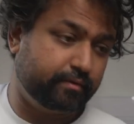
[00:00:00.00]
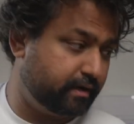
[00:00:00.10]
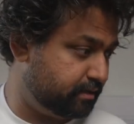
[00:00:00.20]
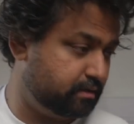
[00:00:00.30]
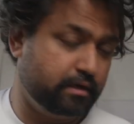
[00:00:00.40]

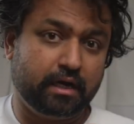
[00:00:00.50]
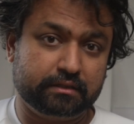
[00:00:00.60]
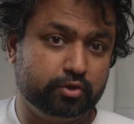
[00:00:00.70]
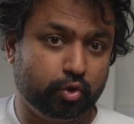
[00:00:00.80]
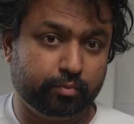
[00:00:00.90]
whereas
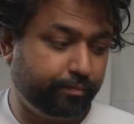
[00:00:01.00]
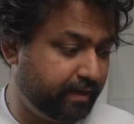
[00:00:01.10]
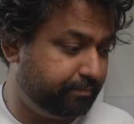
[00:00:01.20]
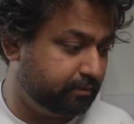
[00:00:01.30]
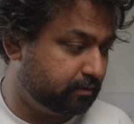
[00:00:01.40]
us normal
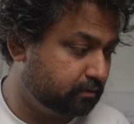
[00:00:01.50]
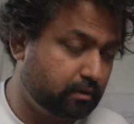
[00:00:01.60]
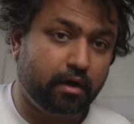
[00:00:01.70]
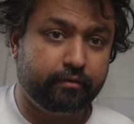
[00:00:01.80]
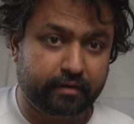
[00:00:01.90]
people
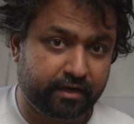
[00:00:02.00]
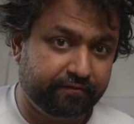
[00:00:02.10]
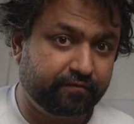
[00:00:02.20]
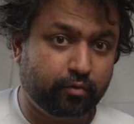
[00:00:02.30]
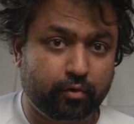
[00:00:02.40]
can't really
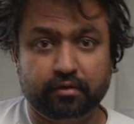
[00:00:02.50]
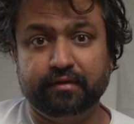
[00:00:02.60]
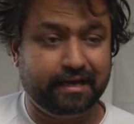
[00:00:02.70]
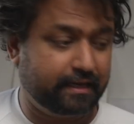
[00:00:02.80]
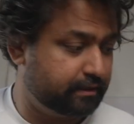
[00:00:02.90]
afford
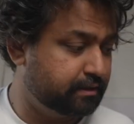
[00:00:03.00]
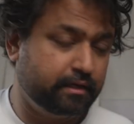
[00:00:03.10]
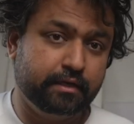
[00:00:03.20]
that.